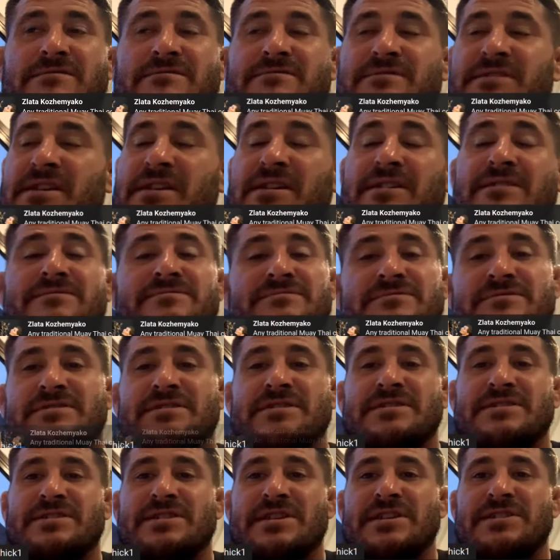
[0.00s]
yeah,
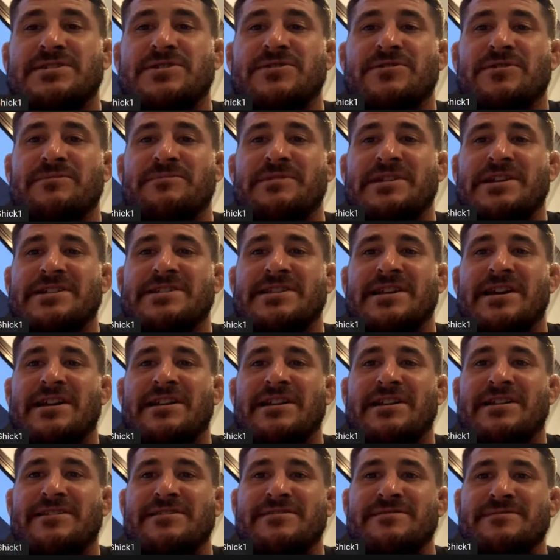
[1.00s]
it's going to be
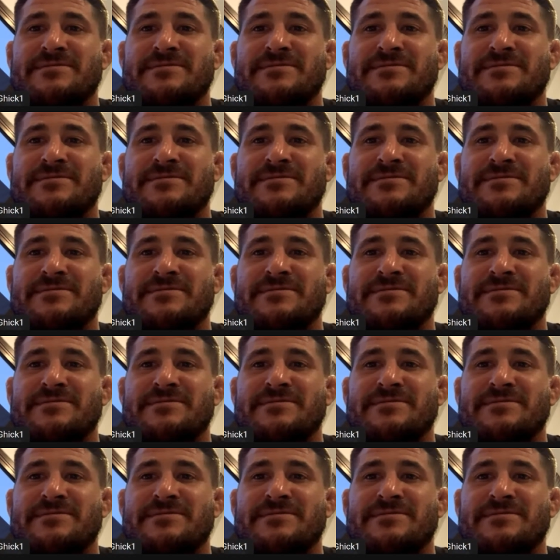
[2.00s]
exciting.